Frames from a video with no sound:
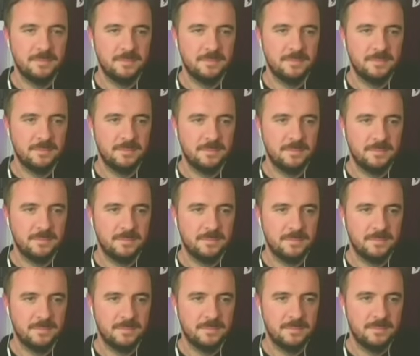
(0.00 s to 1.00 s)

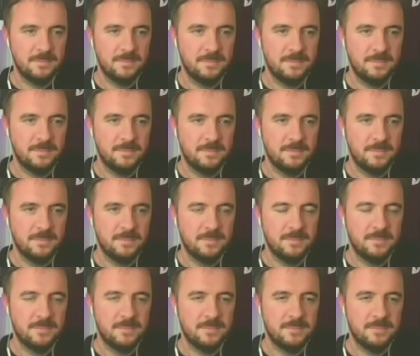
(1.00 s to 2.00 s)

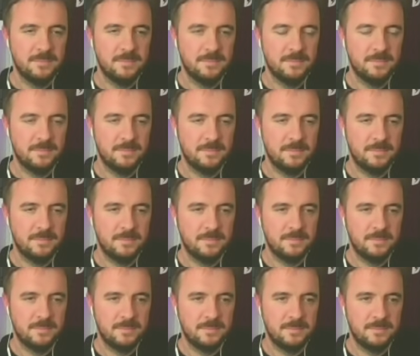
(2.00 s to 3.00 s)

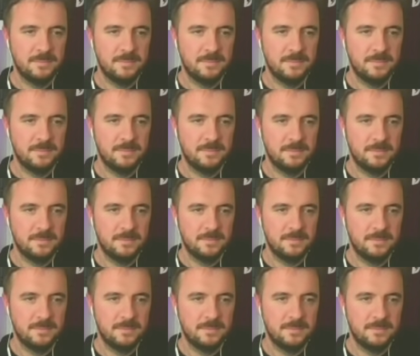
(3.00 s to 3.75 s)
[no speech]